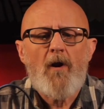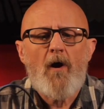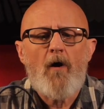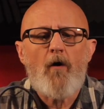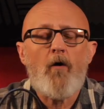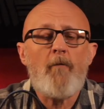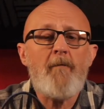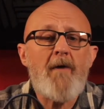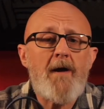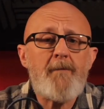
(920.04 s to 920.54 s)

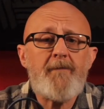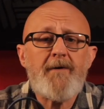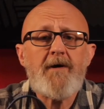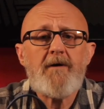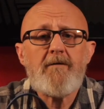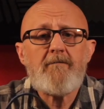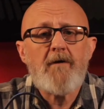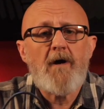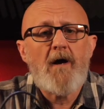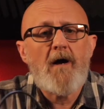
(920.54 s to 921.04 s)
Or
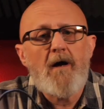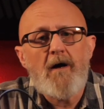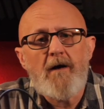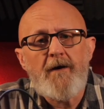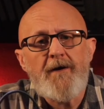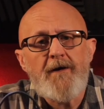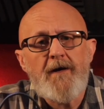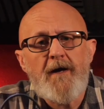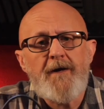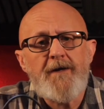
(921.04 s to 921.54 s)
maybe
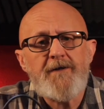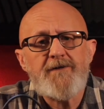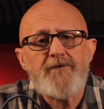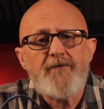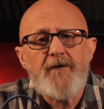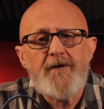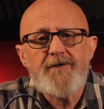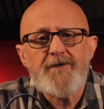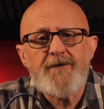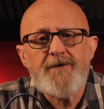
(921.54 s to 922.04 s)
an
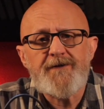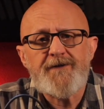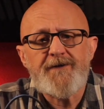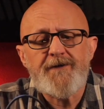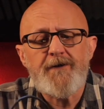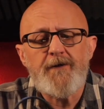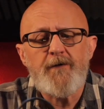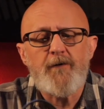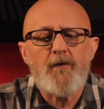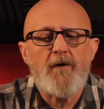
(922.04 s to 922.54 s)
iteration
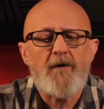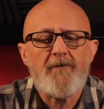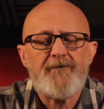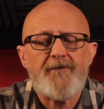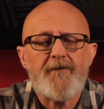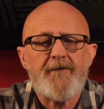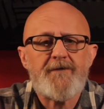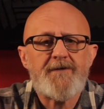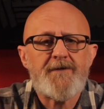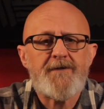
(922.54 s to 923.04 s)
2 of
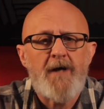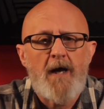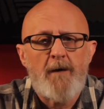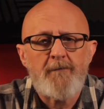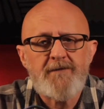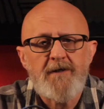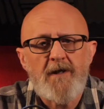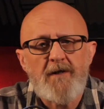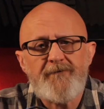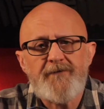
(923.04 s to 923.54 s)
the Snap
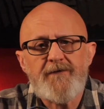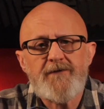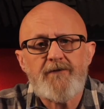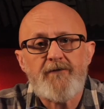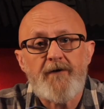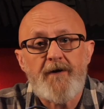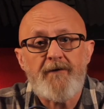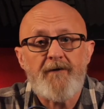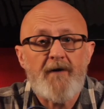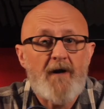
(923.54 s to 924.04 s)
Selfie
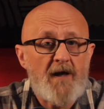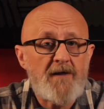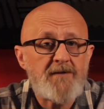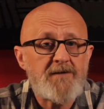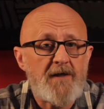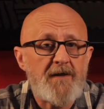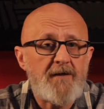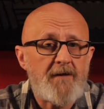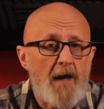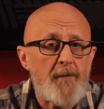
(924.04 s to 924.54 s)
Screen that has
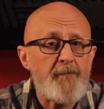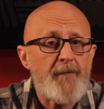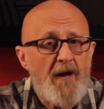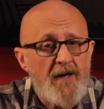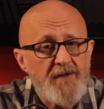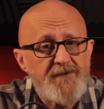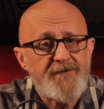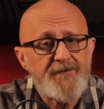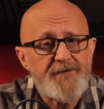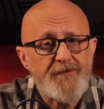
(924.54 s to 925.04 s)
a
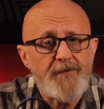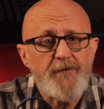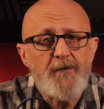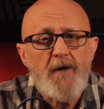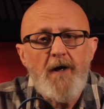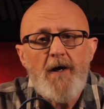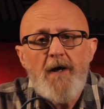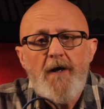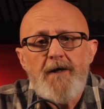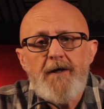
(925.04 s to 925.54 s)
pass-through
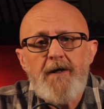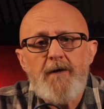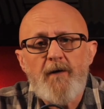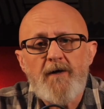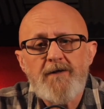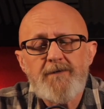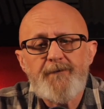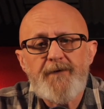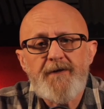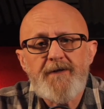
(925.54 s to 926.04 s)

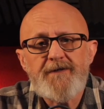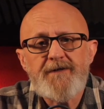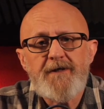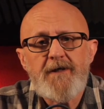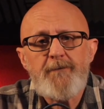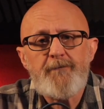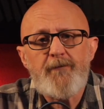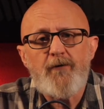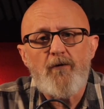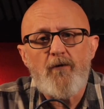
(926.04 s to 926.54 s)

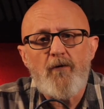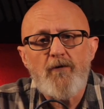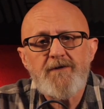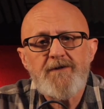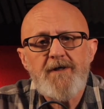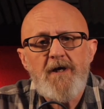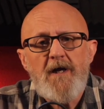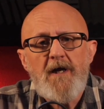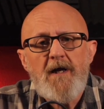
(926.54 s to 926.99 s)
USB-C port.